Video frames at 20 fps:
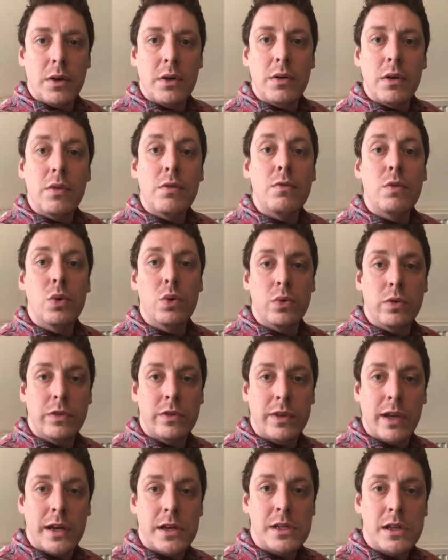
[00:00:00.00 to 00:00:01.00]
a
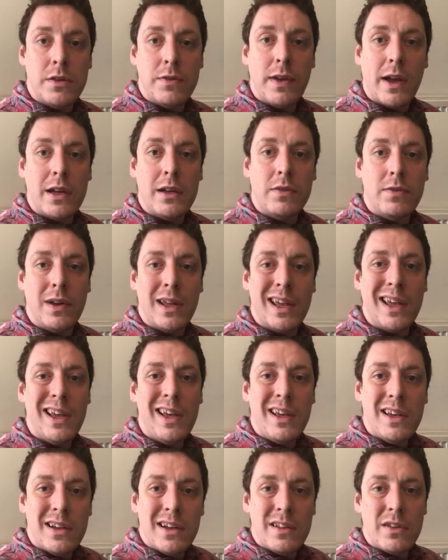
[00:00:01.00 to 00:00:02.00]
rules section effectively.
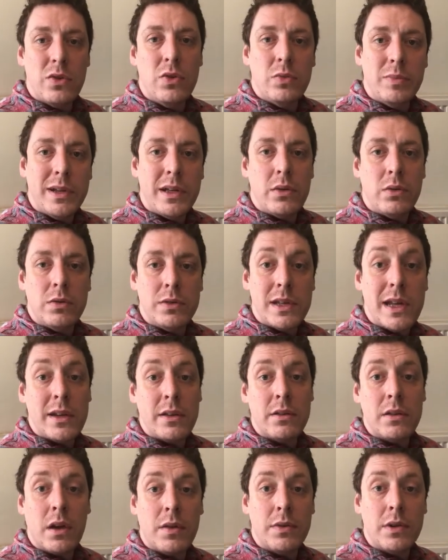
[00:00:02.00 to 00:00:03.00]
It's normally called
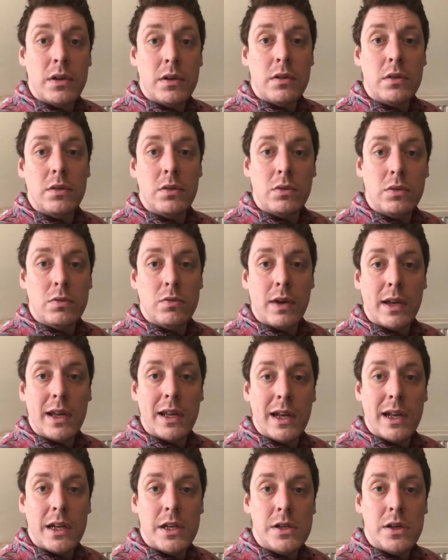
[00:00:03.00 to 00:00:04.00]
tenants' covenants or
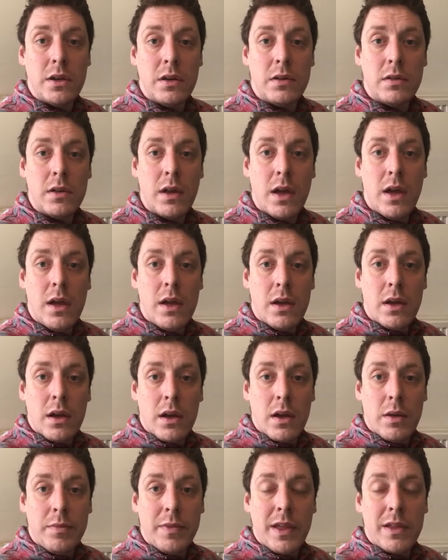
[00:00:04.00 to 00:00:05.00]
regulations.
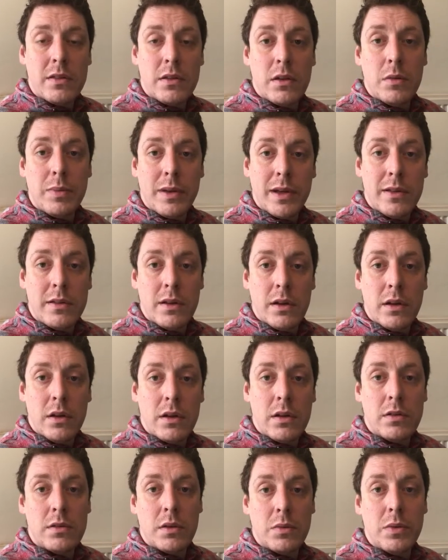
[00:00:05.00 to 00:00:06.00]
That's a good place to
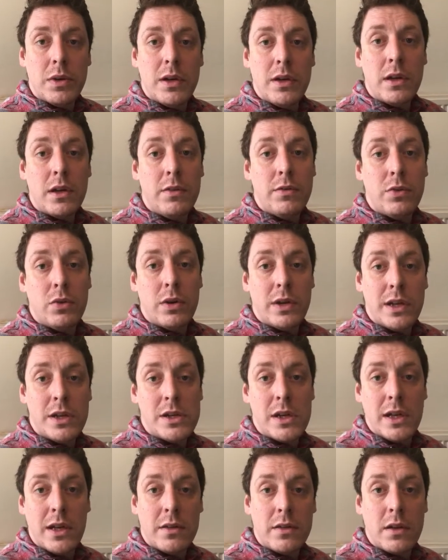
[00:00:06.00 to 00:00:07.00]
look. So what you're looking for
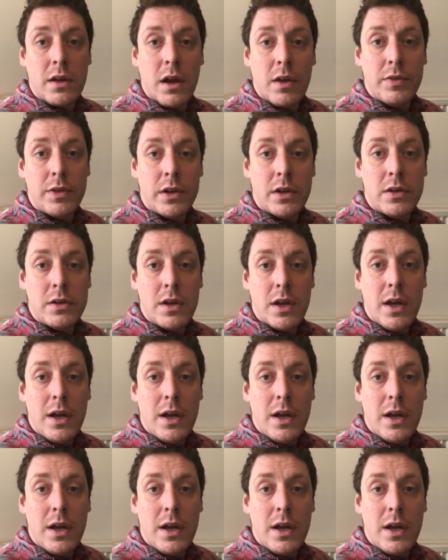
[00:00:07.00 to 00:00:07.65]
initially is a covenant